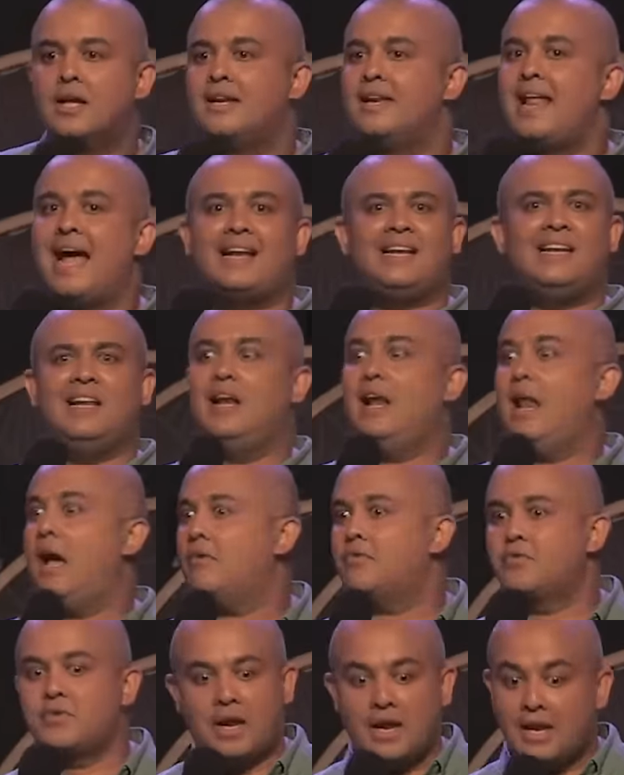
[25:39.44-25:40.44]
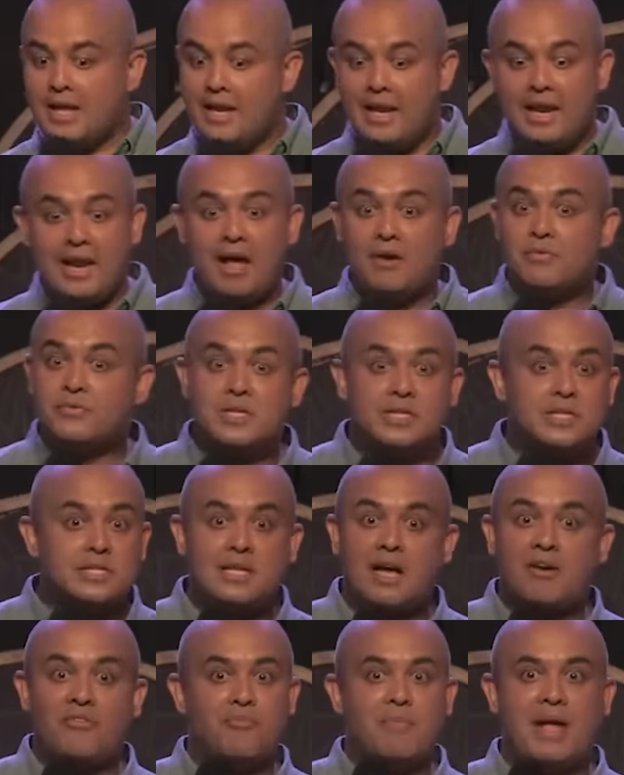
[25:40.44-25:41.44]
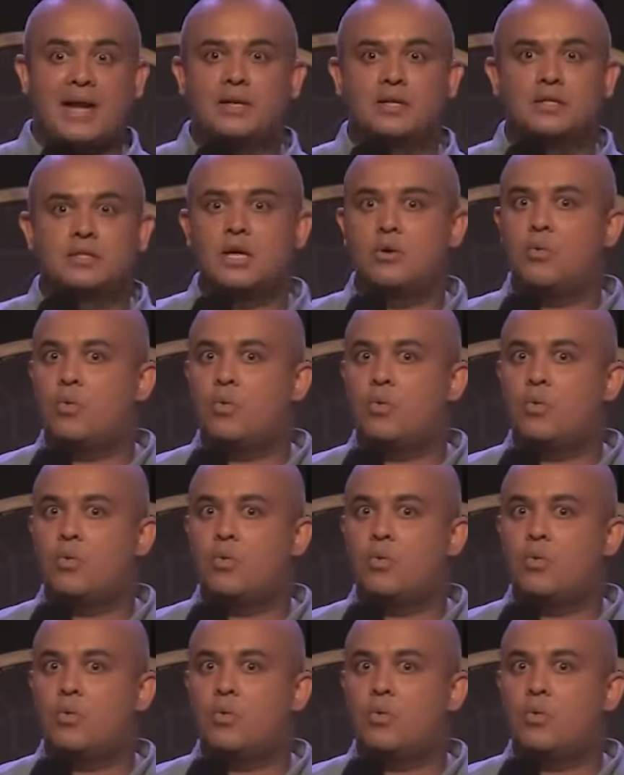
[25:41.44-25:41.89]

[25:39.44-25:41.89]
Natalie loves, loves this stuff, man. So